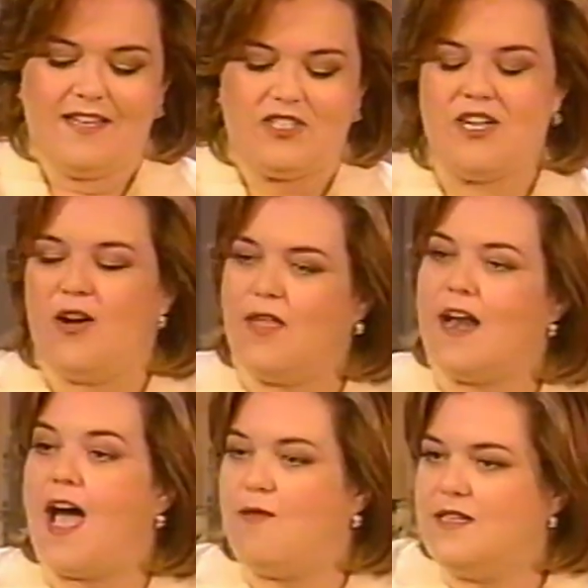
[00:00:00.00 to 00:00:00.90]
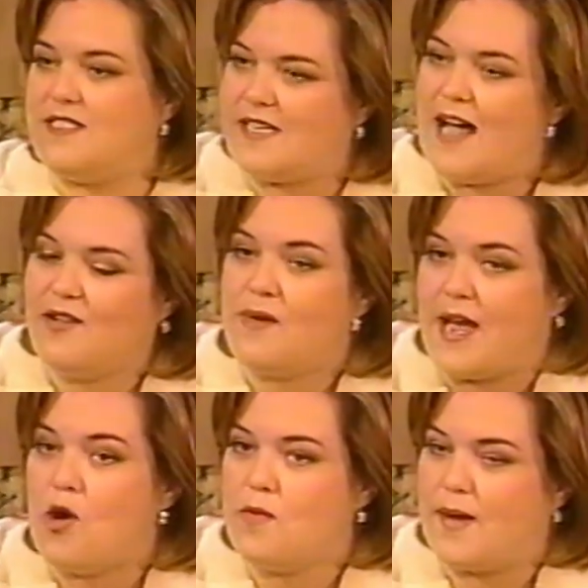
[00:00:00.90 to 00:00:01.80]
Do you know that I was down in my
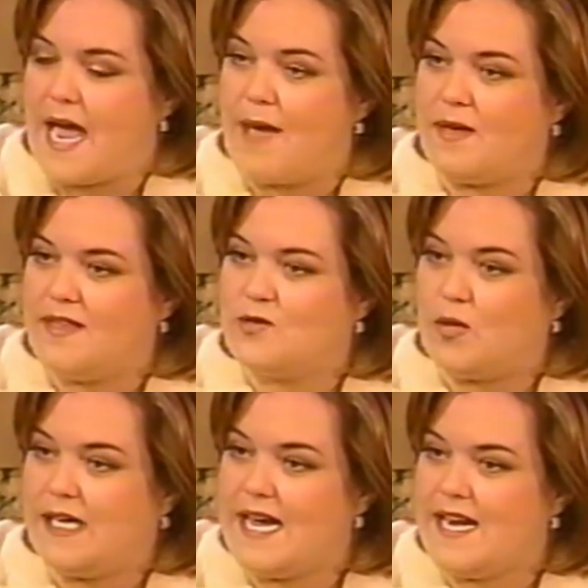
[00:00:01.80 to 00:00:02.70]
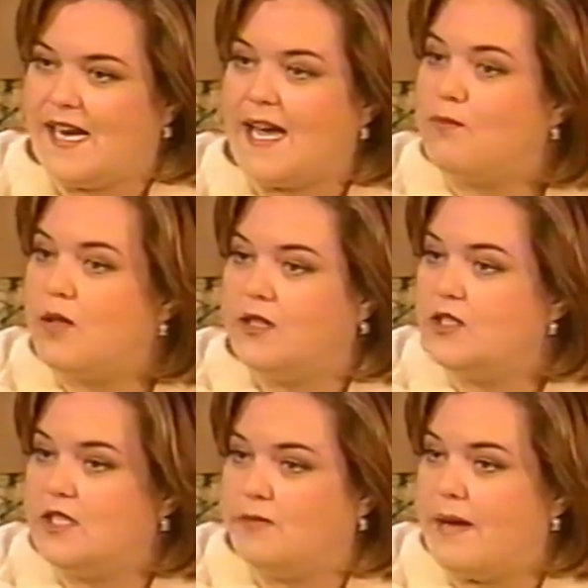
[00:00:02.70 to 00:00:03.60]
home in Miami this weekend and I
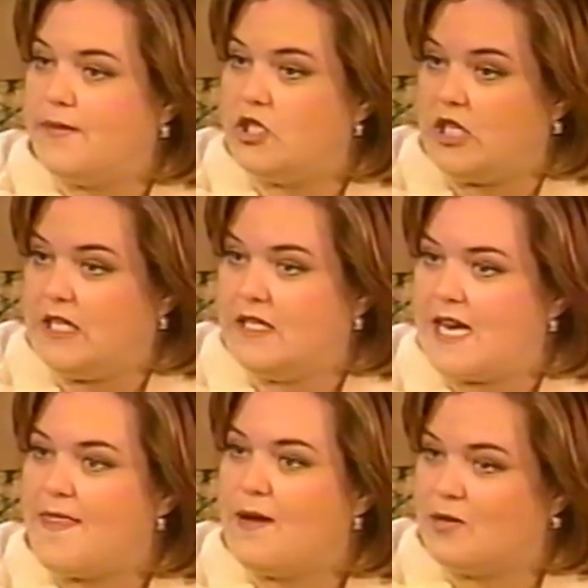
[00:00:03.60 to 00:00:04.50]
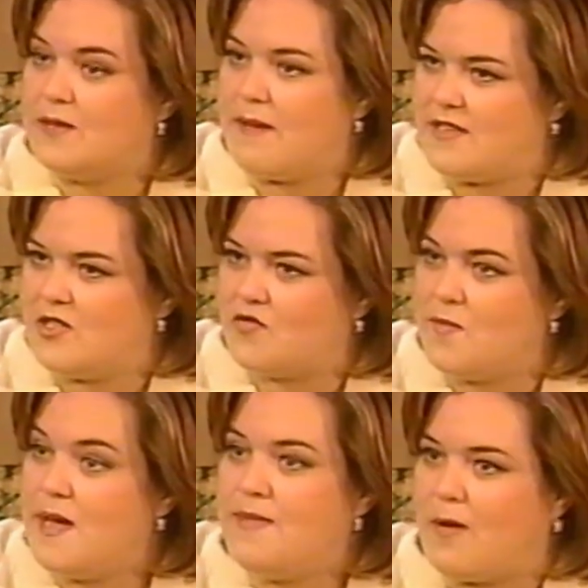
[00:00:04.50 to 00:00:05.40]
plunged into my machines and there was a message
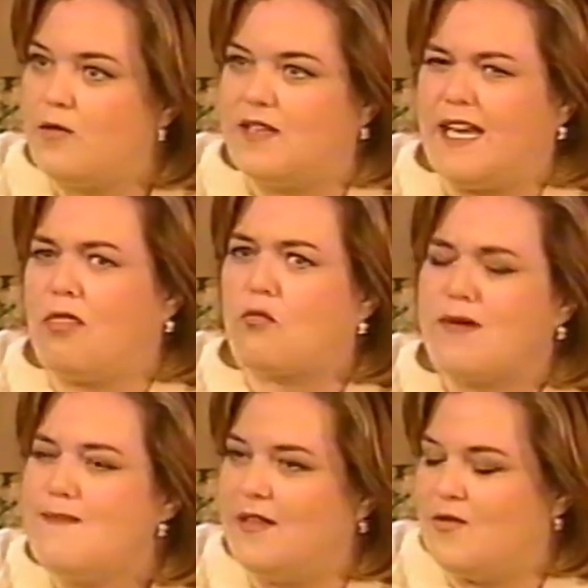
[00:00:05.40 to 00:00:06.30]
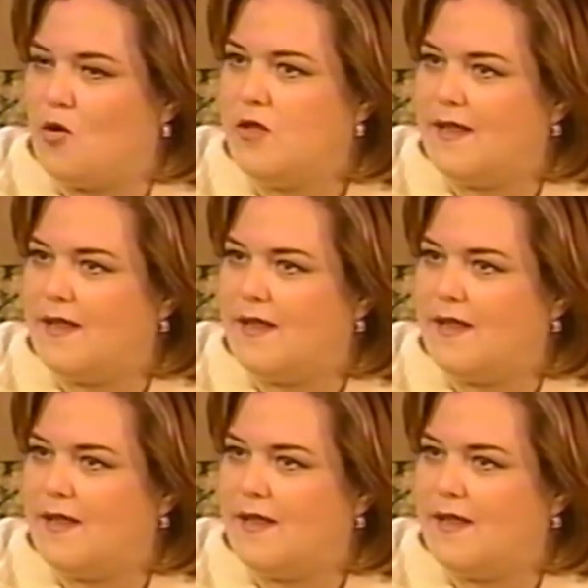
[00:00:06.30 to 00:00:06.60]
from him that was like three months old.